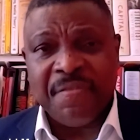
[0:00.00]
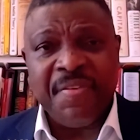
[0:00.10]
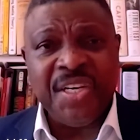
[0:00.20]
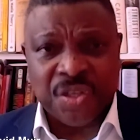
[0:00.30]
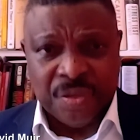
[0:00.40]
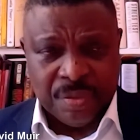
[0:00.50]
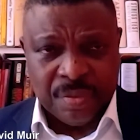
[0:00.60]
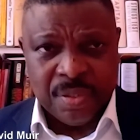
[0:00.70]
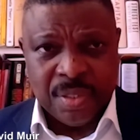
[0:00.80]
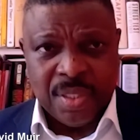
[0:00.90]
with a vision
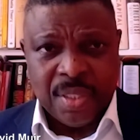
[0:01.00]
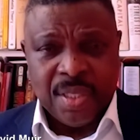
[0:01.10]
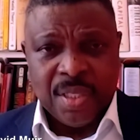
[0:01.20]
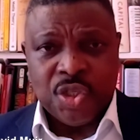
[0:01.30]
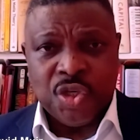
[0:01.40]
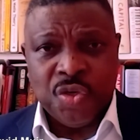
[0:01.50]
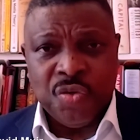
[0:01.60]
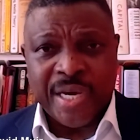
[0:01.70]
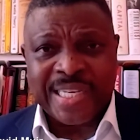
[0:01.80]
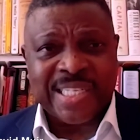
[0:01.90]

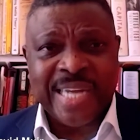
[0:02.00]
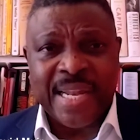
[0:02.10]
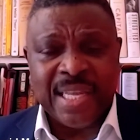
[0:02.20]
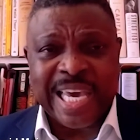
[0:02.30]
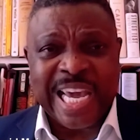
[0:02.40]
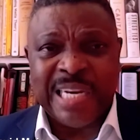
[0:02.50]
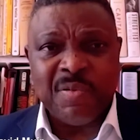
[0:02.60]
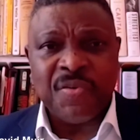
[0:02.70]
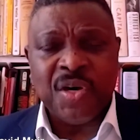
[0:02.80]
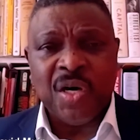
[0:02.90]
to extend the kingdom
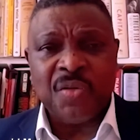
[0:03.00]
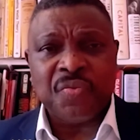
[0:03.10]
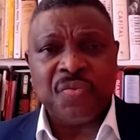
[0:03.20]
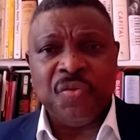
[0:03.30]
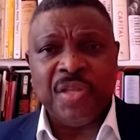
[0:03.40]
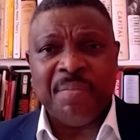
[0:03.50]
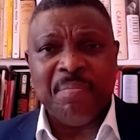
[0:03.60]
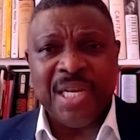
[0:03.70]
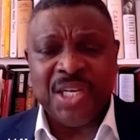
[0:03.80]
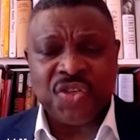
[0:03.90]
of God through their
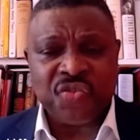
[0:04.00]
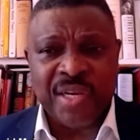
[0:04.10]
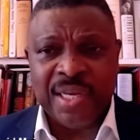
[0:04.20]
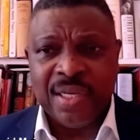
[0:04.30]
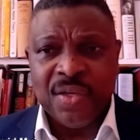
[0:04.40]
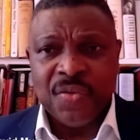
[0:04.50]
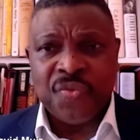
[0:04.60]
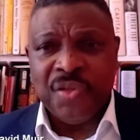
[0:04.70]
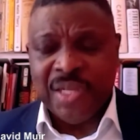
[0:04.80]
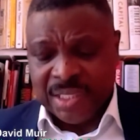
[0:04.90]
ministry,
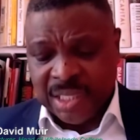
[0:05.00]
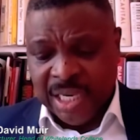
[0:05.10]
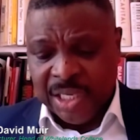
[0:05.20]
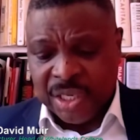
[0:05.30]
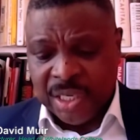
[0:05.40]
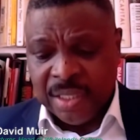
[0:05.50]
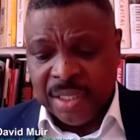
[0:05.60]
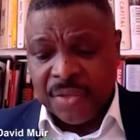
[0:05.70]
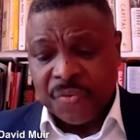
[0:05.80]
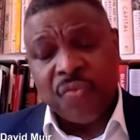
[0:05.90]
through their teaching,
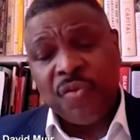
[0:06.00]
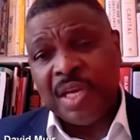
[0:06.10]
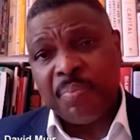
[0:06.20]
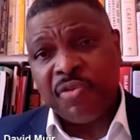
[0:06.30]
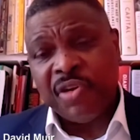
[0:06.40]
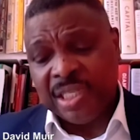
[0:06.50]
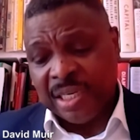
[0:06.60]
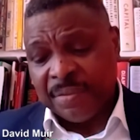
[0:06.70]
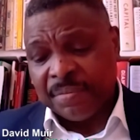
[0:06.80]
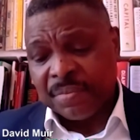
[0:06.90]
through their
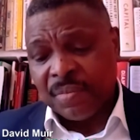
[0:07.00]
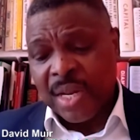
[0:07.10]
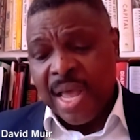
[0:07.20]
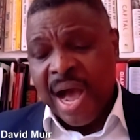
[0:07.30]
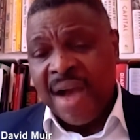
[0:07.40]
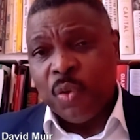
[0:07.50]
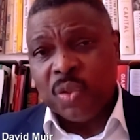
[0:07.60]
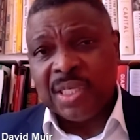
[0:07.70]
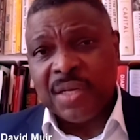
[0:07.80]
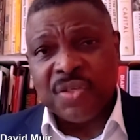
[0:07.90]
preaching. I've
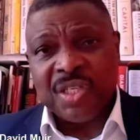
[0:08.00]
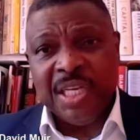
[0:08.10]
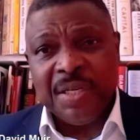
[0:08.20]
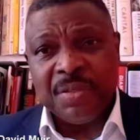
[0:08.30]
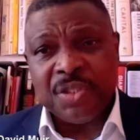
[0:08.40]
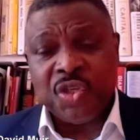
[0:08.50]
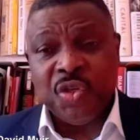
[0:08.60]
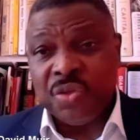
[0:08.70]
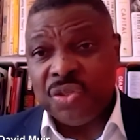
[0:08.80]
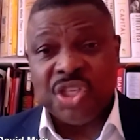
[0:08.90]
also seen
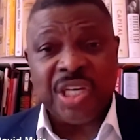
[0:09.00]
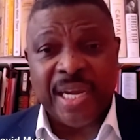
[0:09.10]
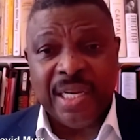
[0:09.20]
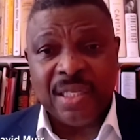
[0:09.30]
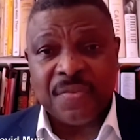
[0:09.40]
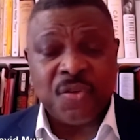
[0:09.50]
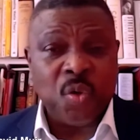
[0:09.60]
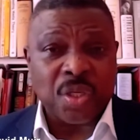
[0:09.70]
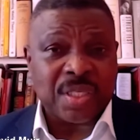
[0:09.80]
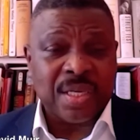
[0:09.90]
student change, of
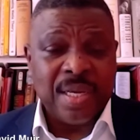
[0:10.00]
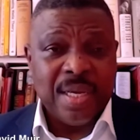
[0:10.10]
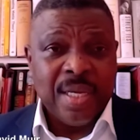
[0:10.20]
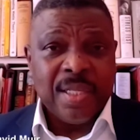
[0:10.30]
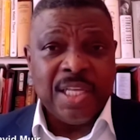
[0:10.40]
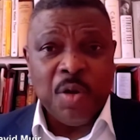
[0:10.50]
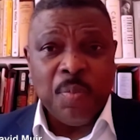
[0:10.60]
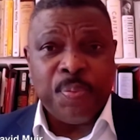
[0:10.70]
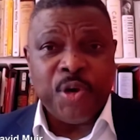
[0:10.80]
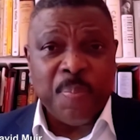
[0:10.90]
course. The
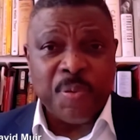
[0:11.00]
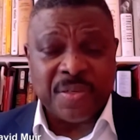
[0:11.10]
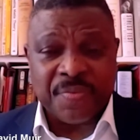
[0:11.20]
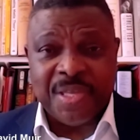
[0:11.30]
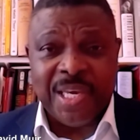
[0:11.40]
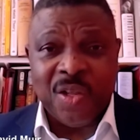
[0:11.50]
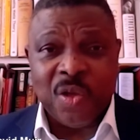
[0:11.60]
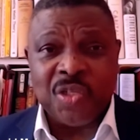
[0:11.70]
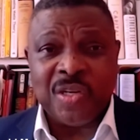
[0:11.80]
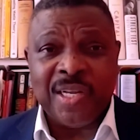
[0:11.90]
whole purpose of
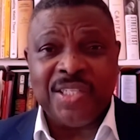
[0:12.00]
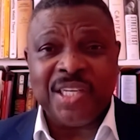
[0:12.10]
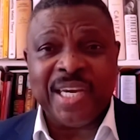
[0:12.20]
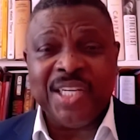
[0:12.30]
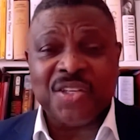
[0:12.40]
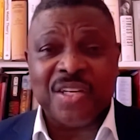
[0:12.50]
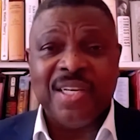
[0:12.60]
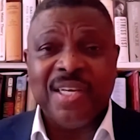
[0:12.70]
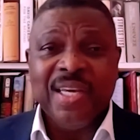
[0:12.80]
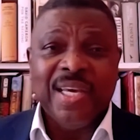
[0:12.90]
theological education